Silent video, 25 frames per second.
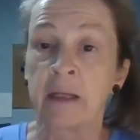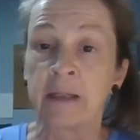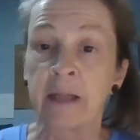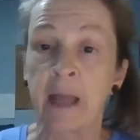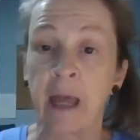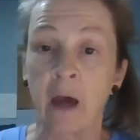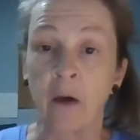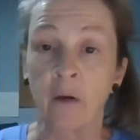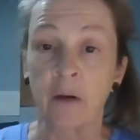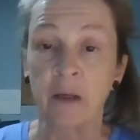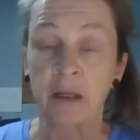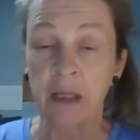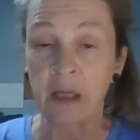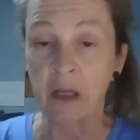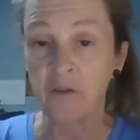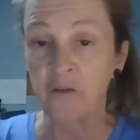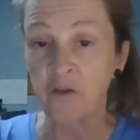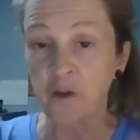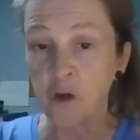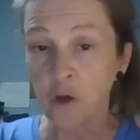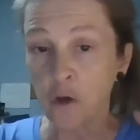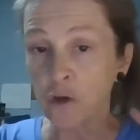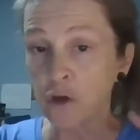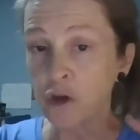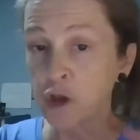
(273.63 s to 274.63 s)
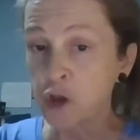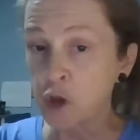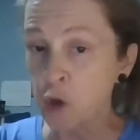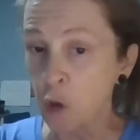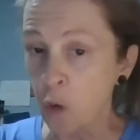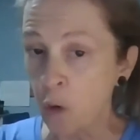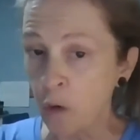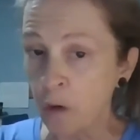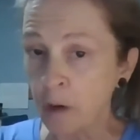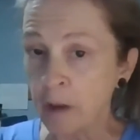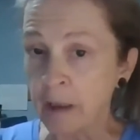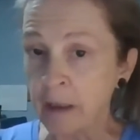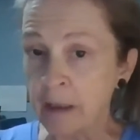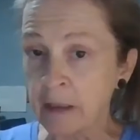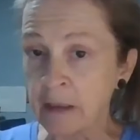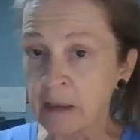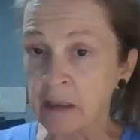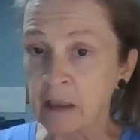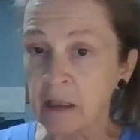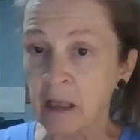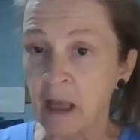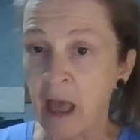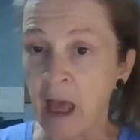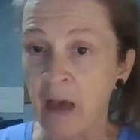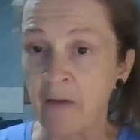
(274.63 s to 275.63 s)
Now, if your
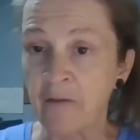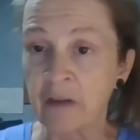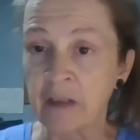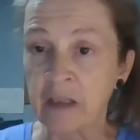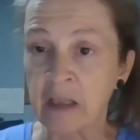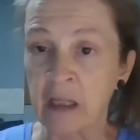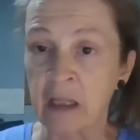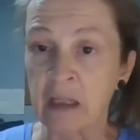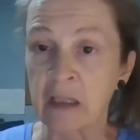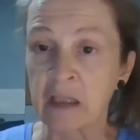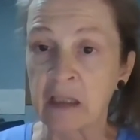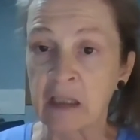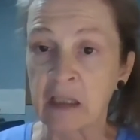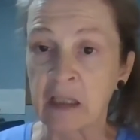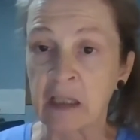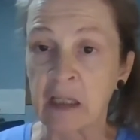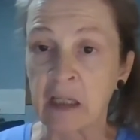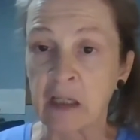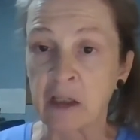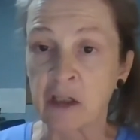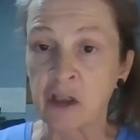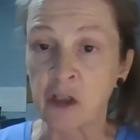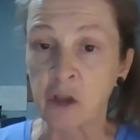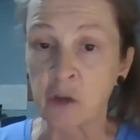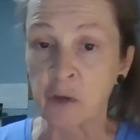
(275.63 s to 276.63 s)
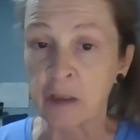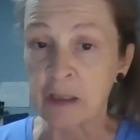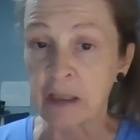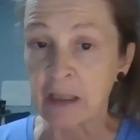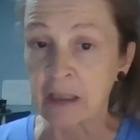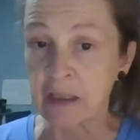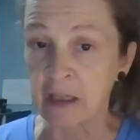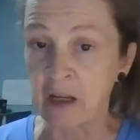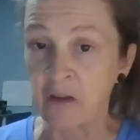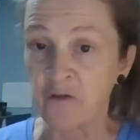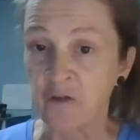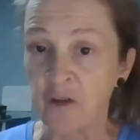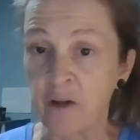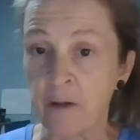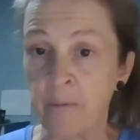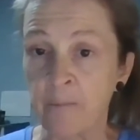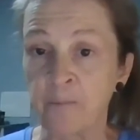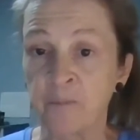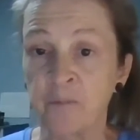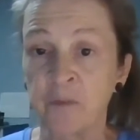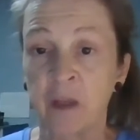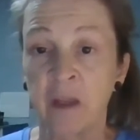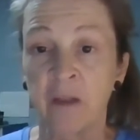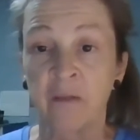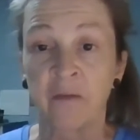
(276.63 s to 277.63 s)
joints have a tendency to
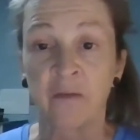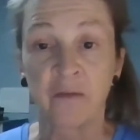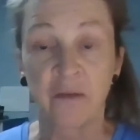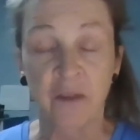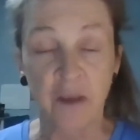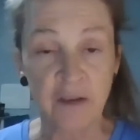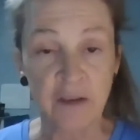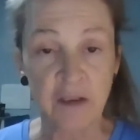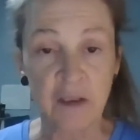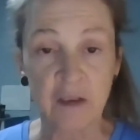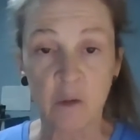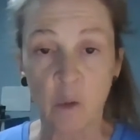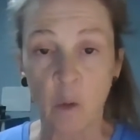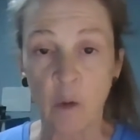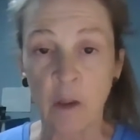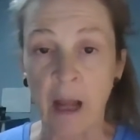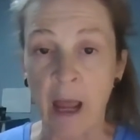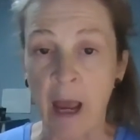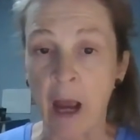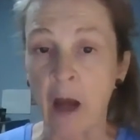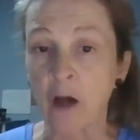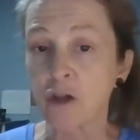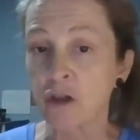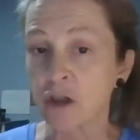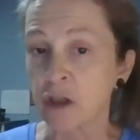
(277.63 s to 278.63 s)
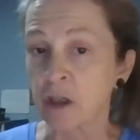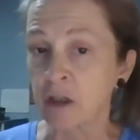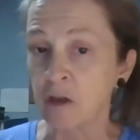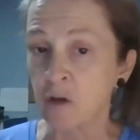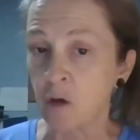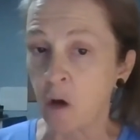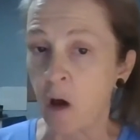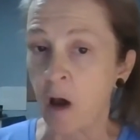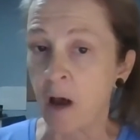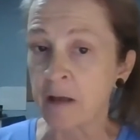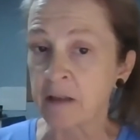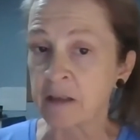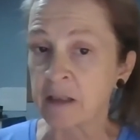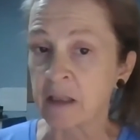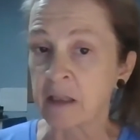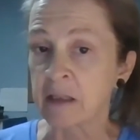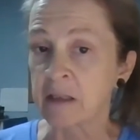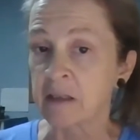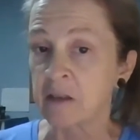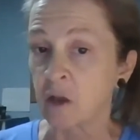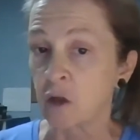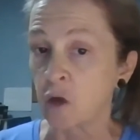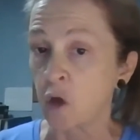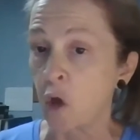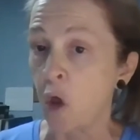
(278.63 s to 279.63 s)
stiffen, this is what actually
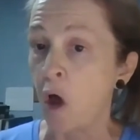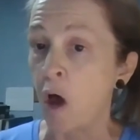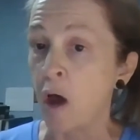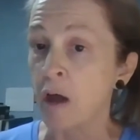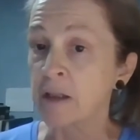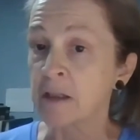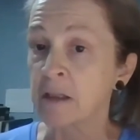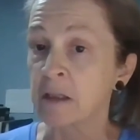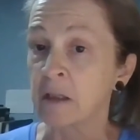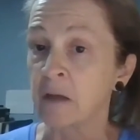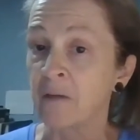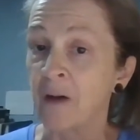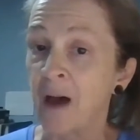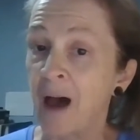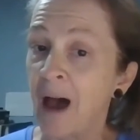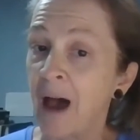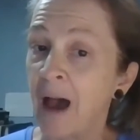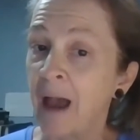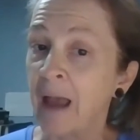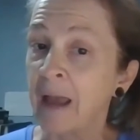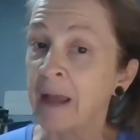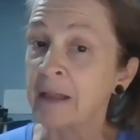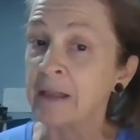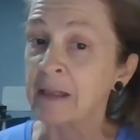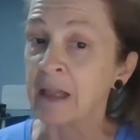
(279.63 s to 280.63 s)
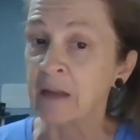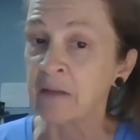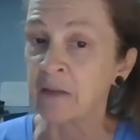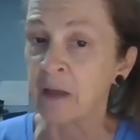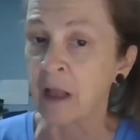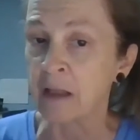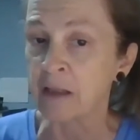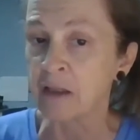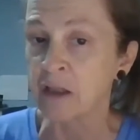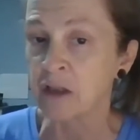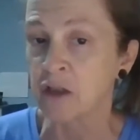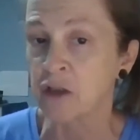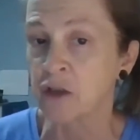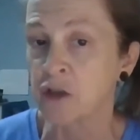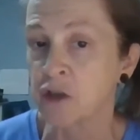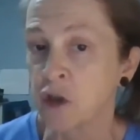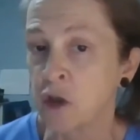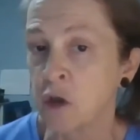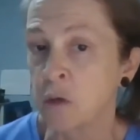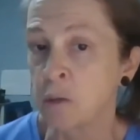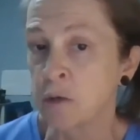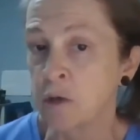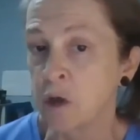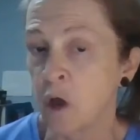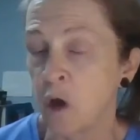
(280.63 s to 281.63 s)
causes the loss of height in that
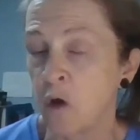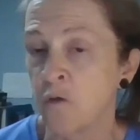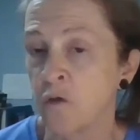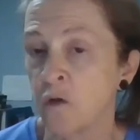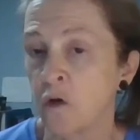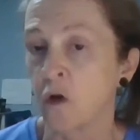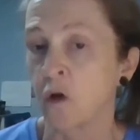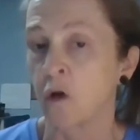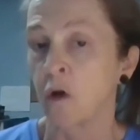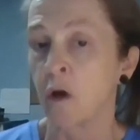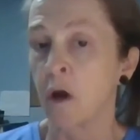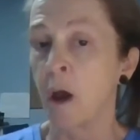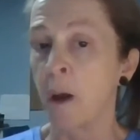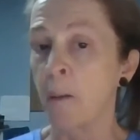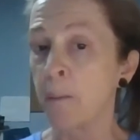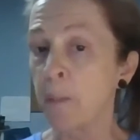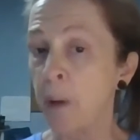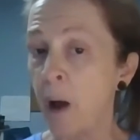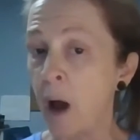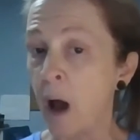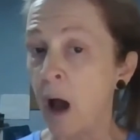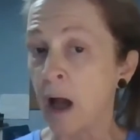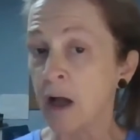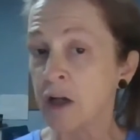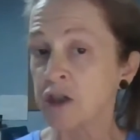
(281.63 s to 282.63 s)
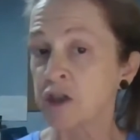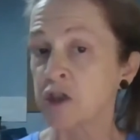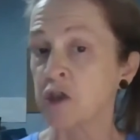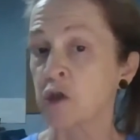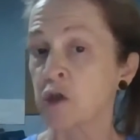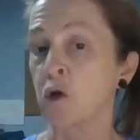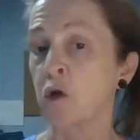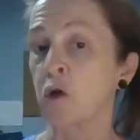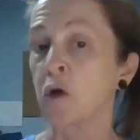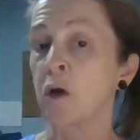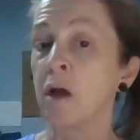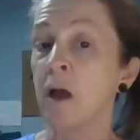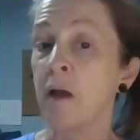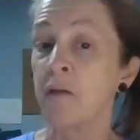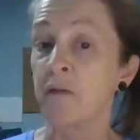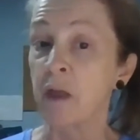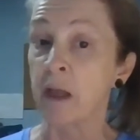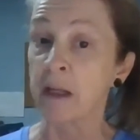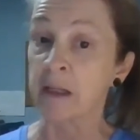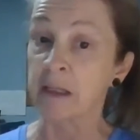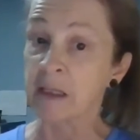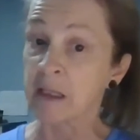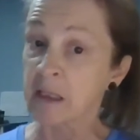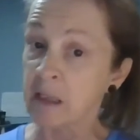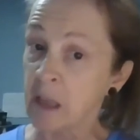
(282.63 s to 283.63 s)
stooped over posture
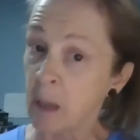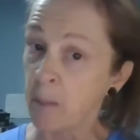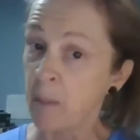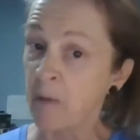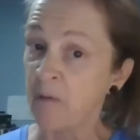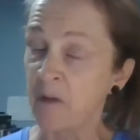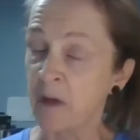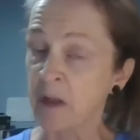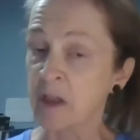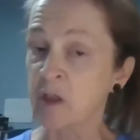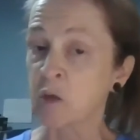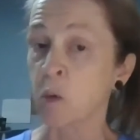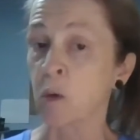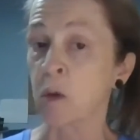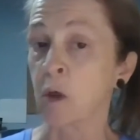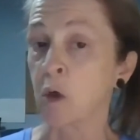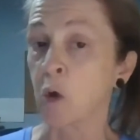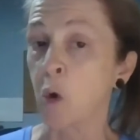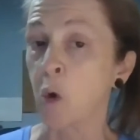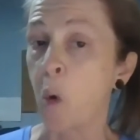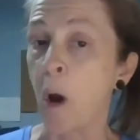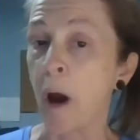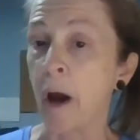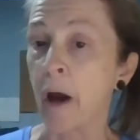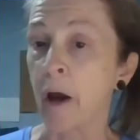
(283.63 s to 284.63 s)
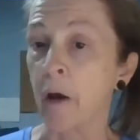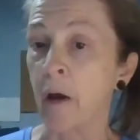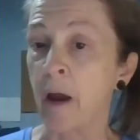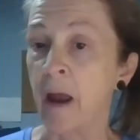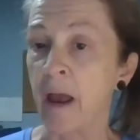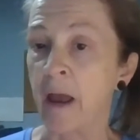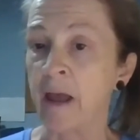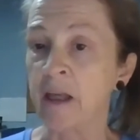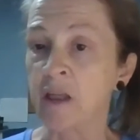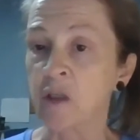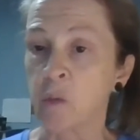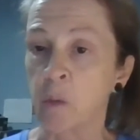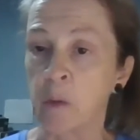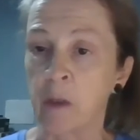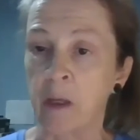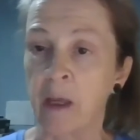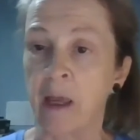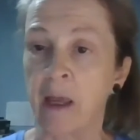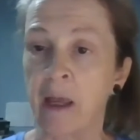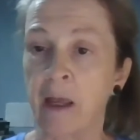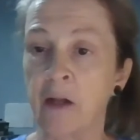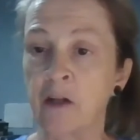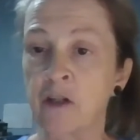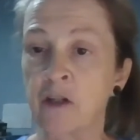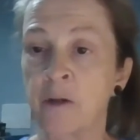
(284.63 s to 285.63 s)
that some of us will acquire as we
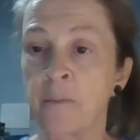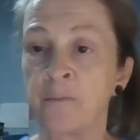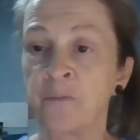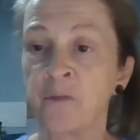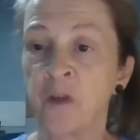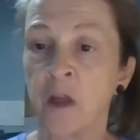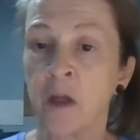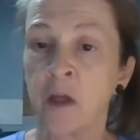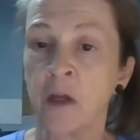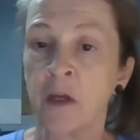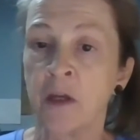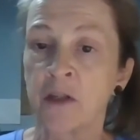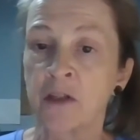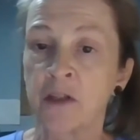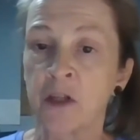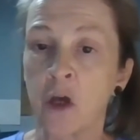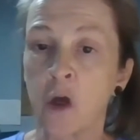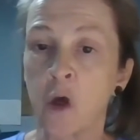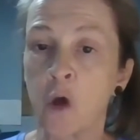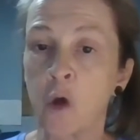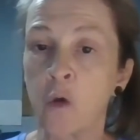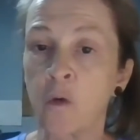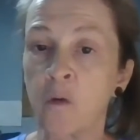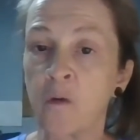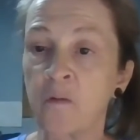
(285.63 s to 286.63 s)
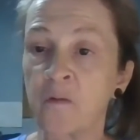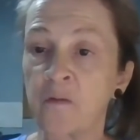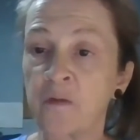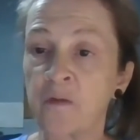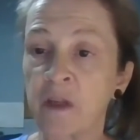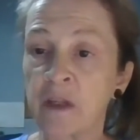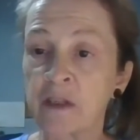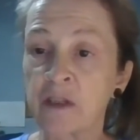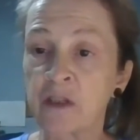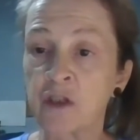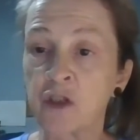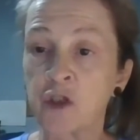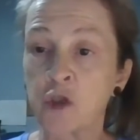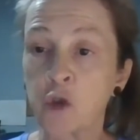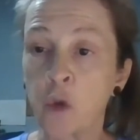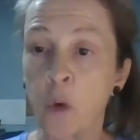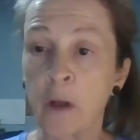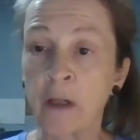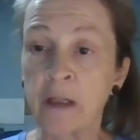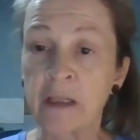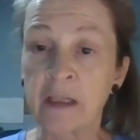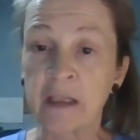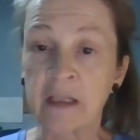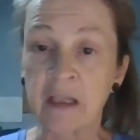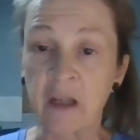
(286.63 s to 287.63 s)
age. So this
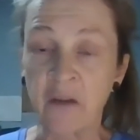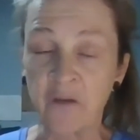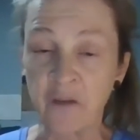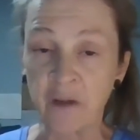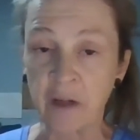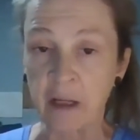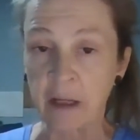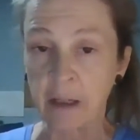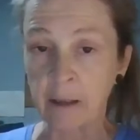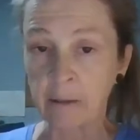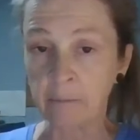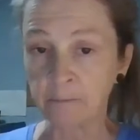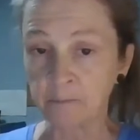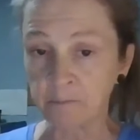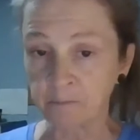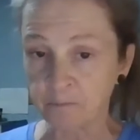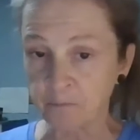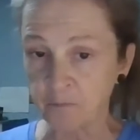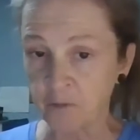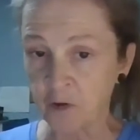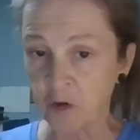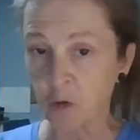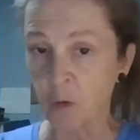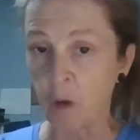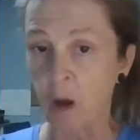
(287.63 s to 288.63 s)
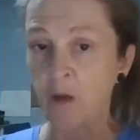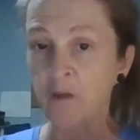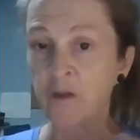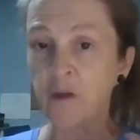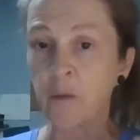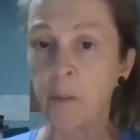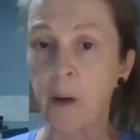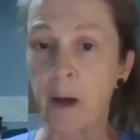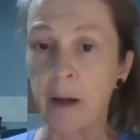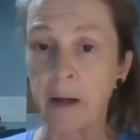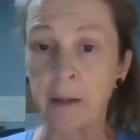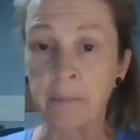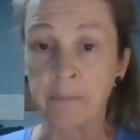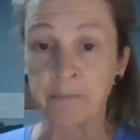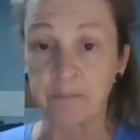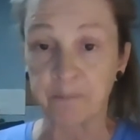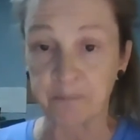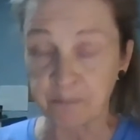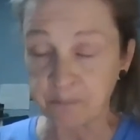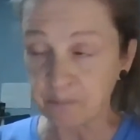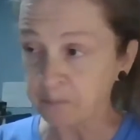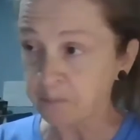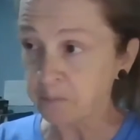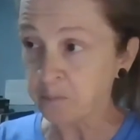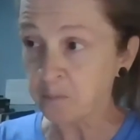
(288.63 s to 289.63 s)
joint stiffening throughout the body
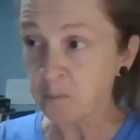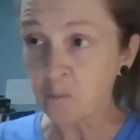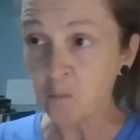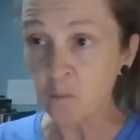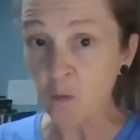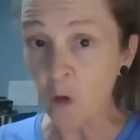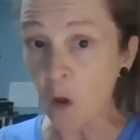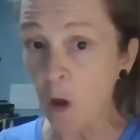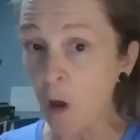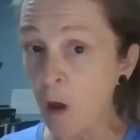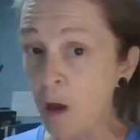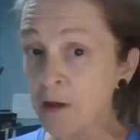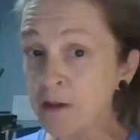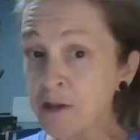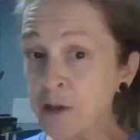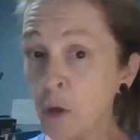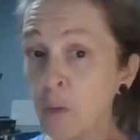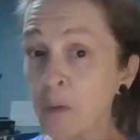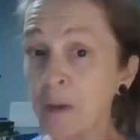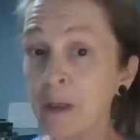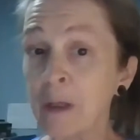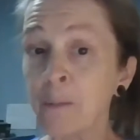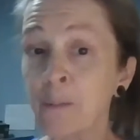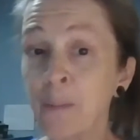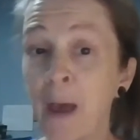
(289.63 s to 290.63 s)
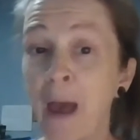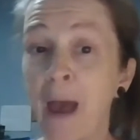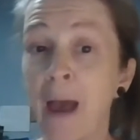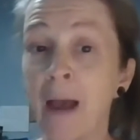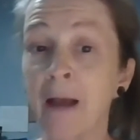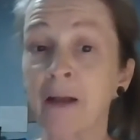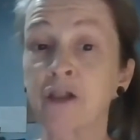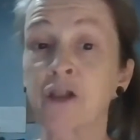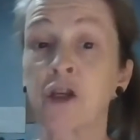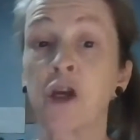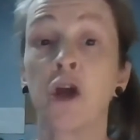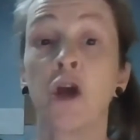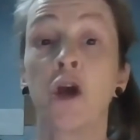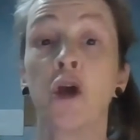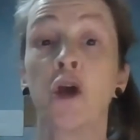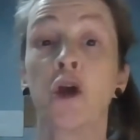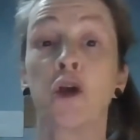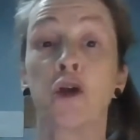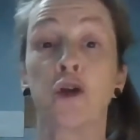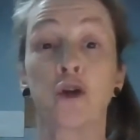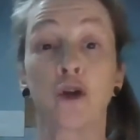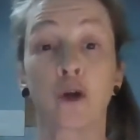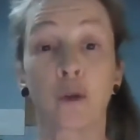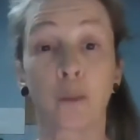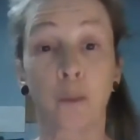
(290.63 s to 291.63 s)
also impacts
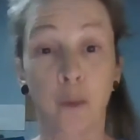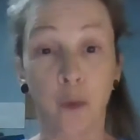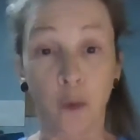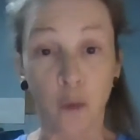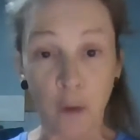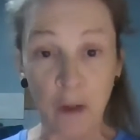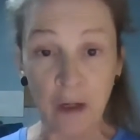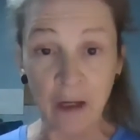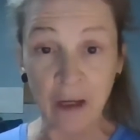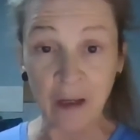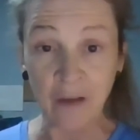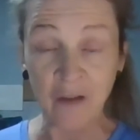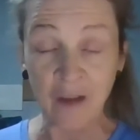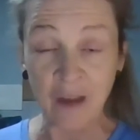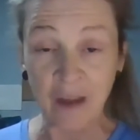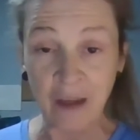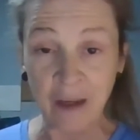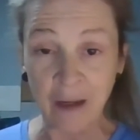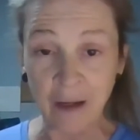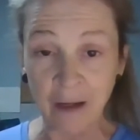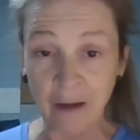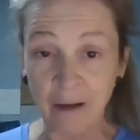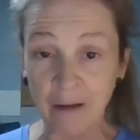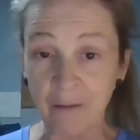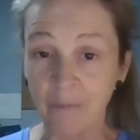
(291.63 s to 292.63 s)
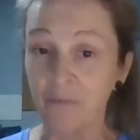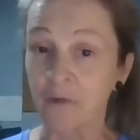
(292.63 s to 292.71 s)
your breathing.